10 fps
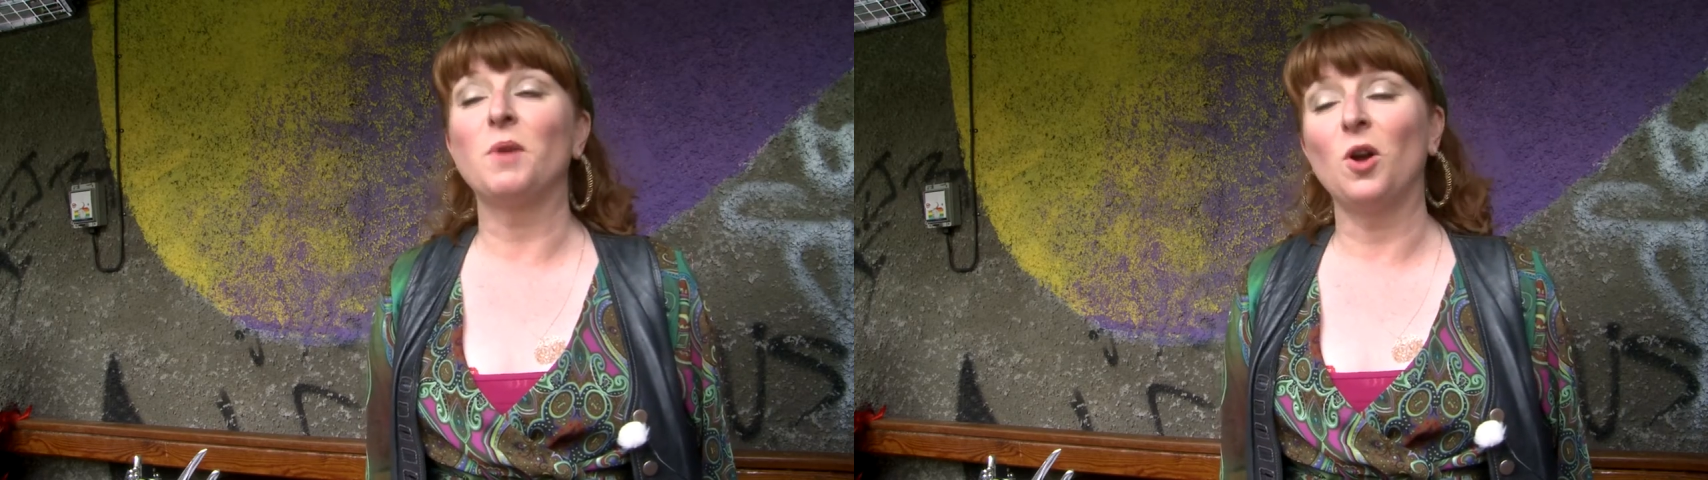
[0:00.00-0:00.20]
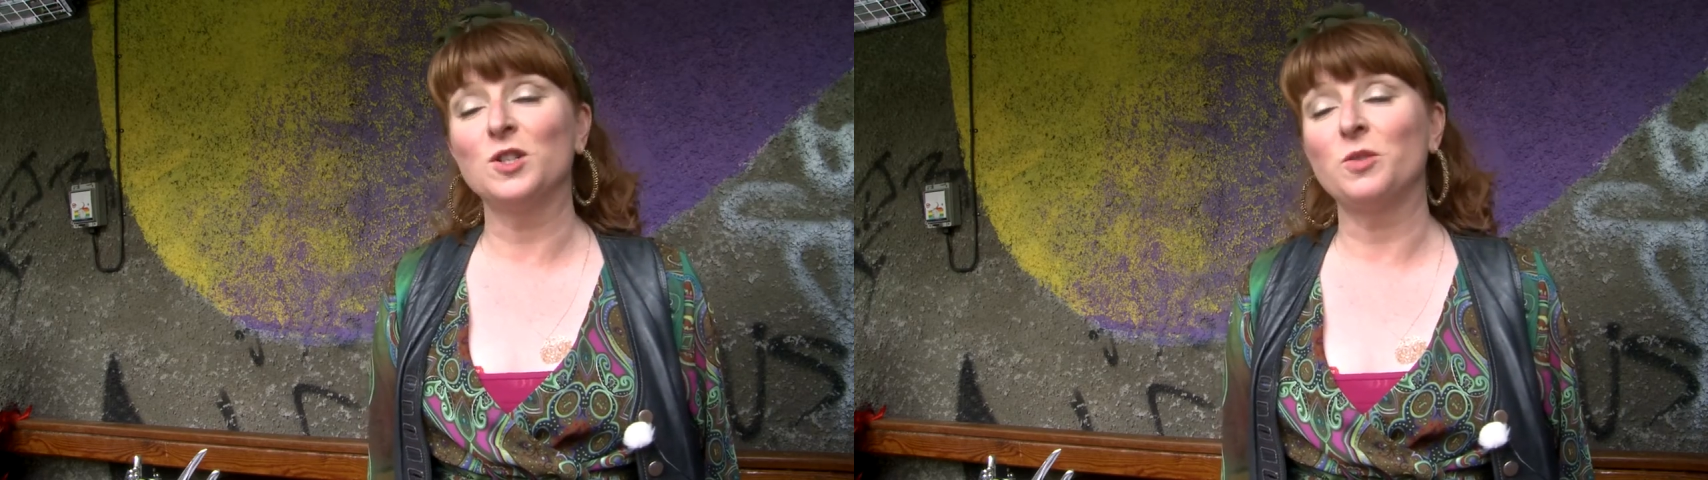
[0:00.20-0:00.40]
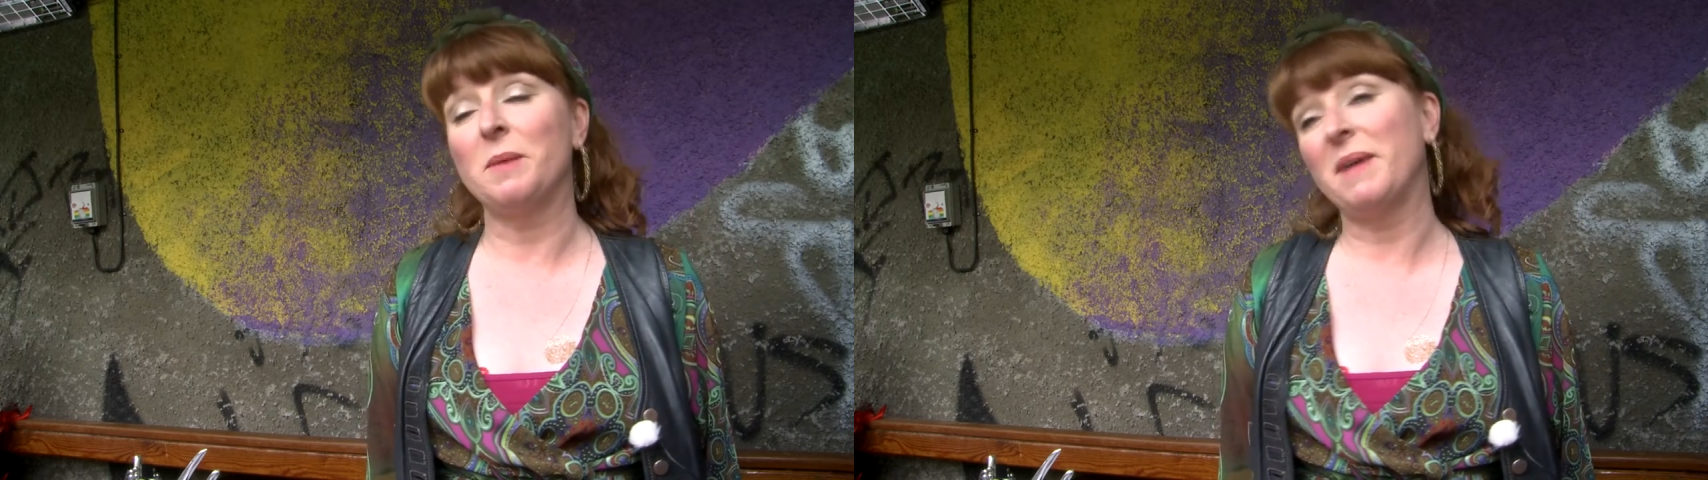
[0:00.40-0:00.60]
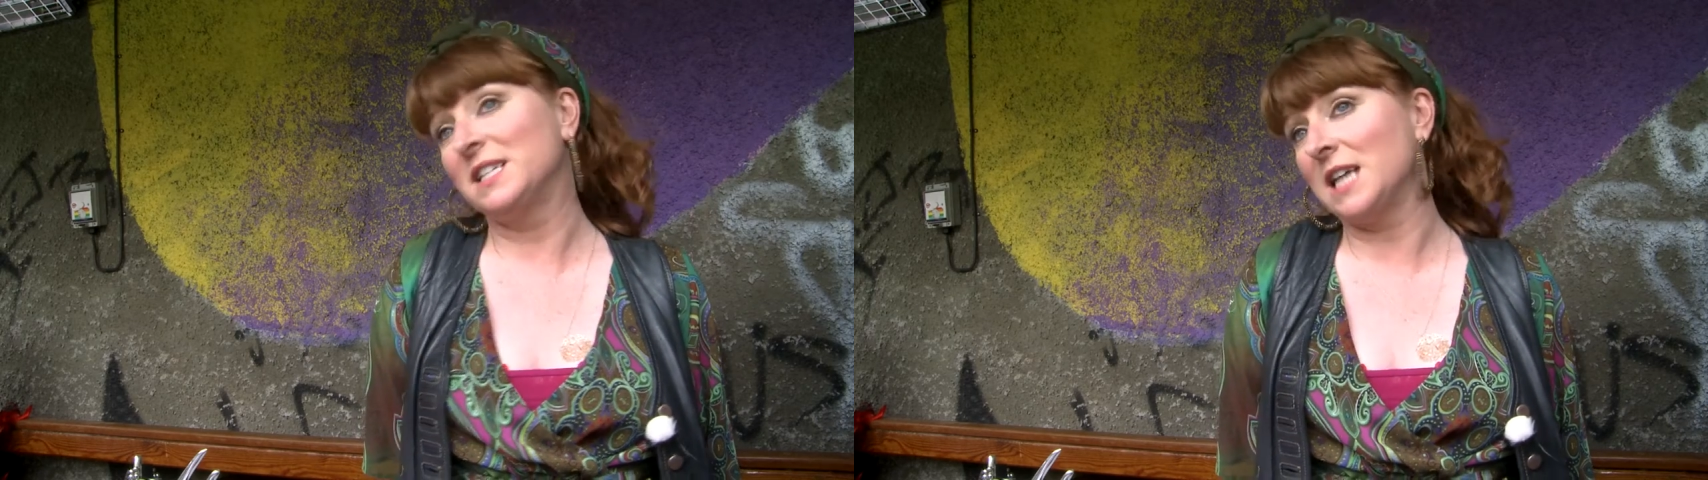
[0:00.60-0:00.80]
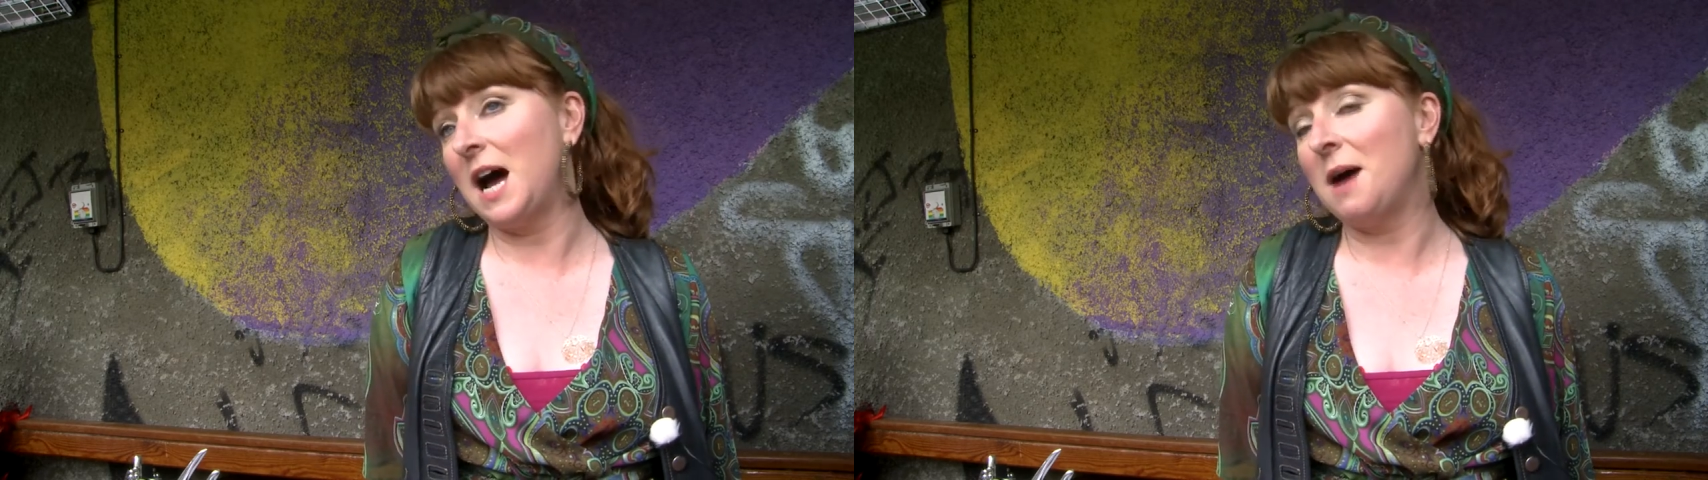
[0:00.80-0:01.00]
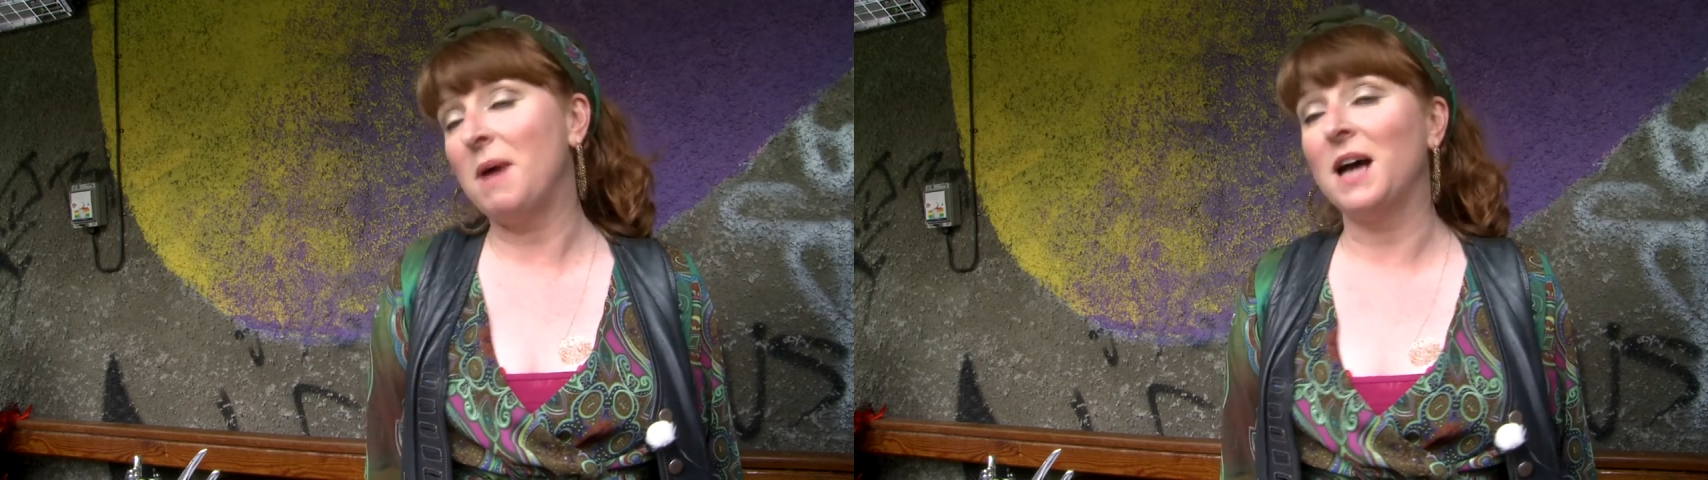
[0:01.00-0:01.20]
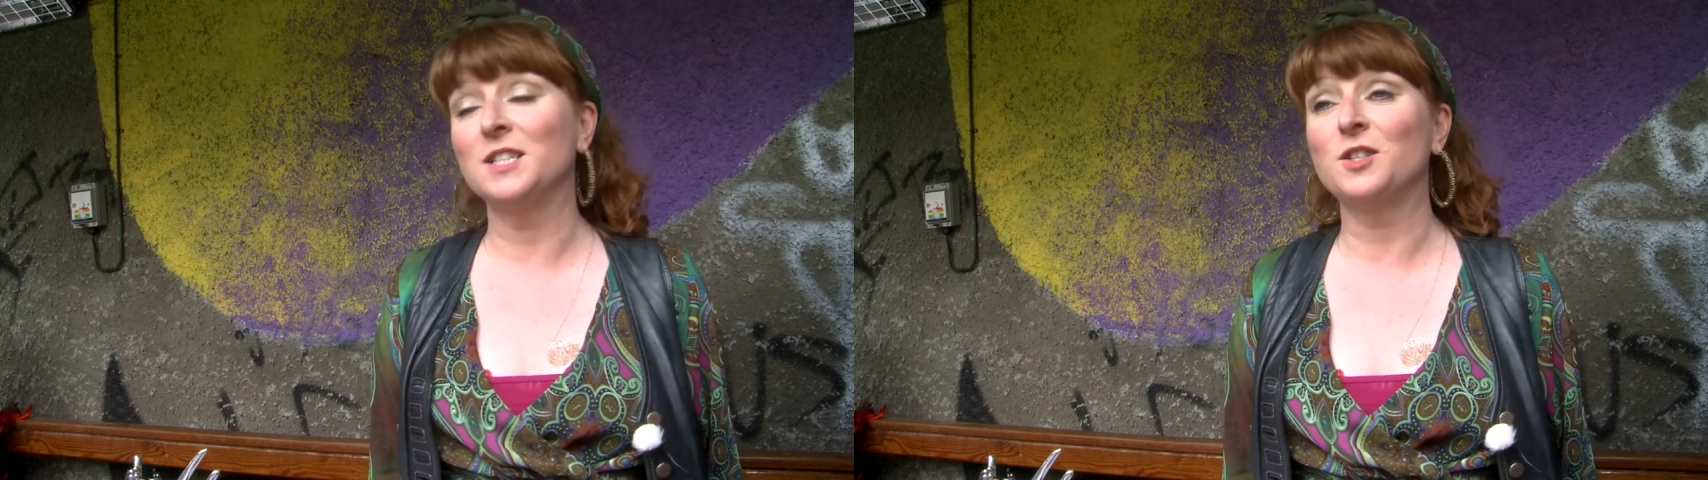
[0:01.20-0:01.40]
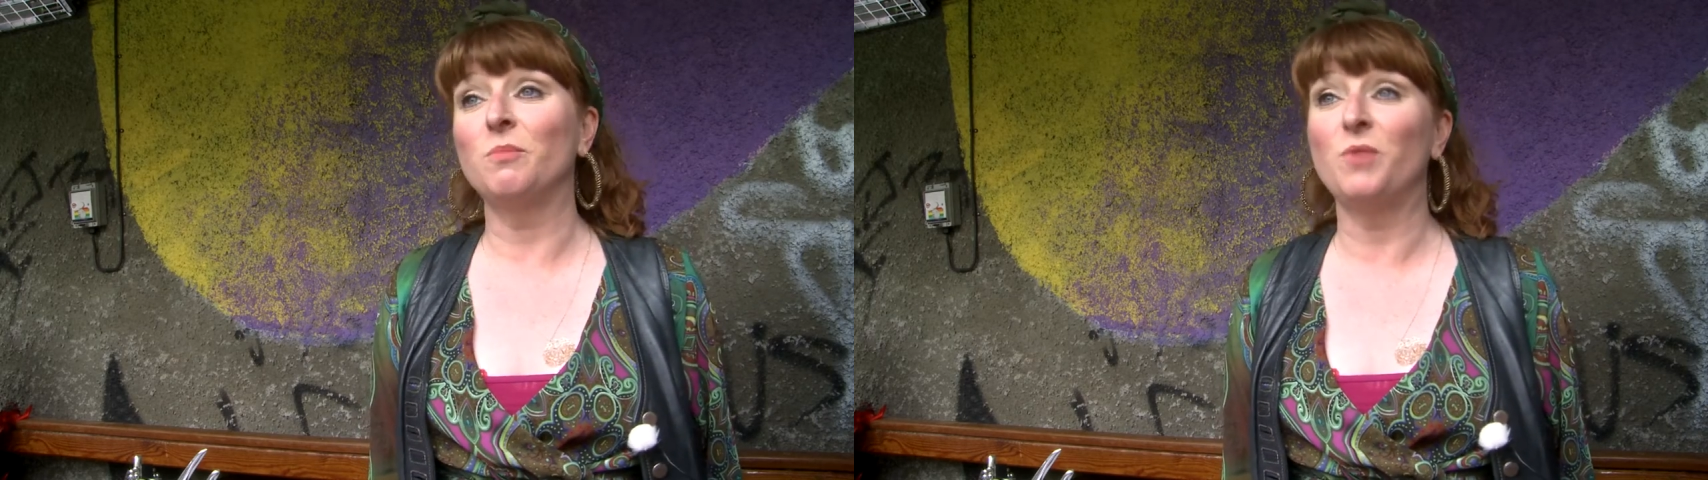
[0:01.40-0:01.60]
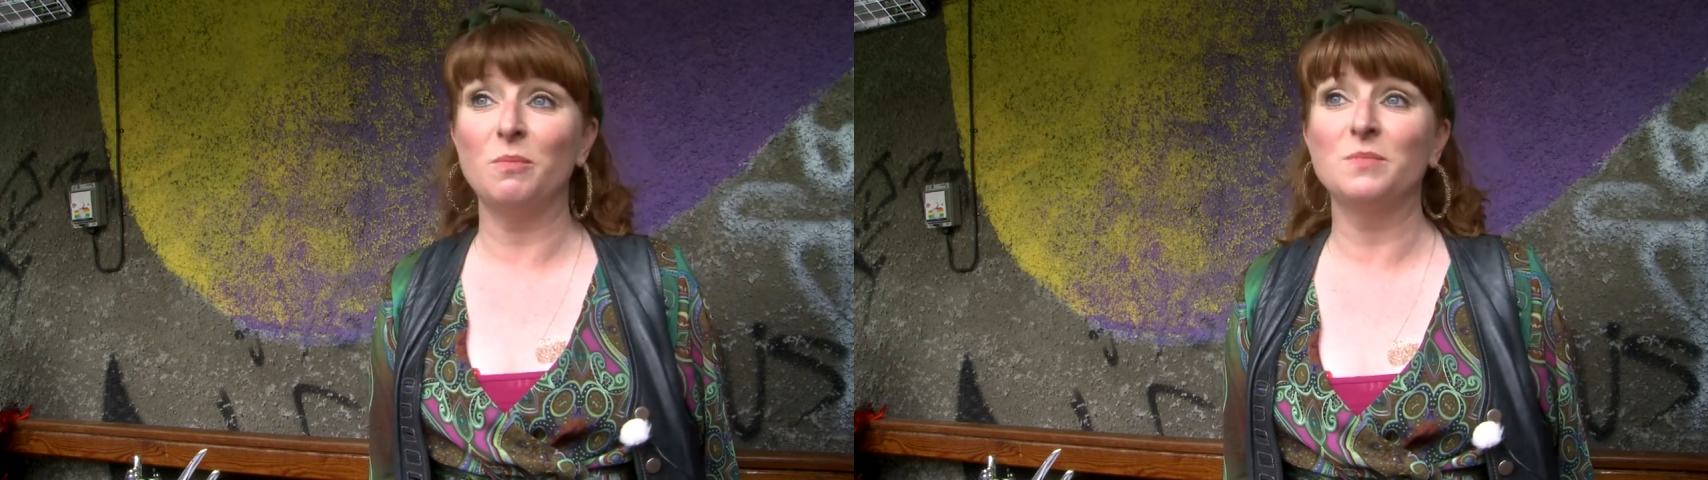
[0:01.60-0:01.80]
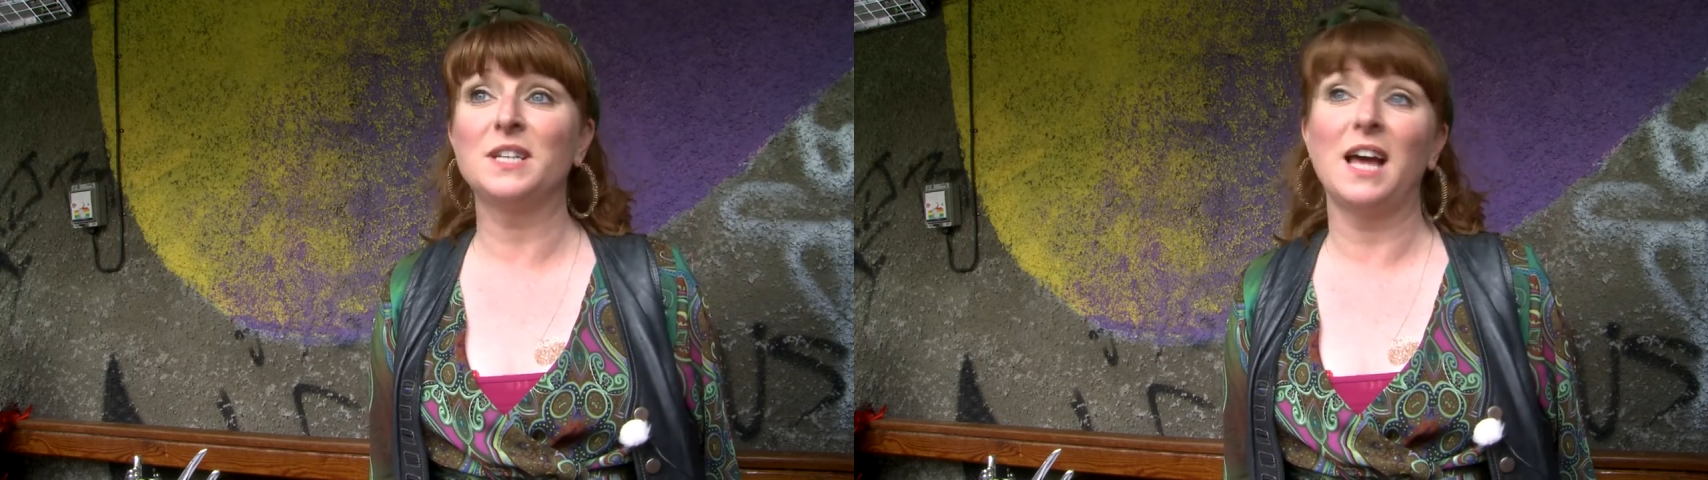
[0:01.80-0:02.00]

but also we make jam and some rings,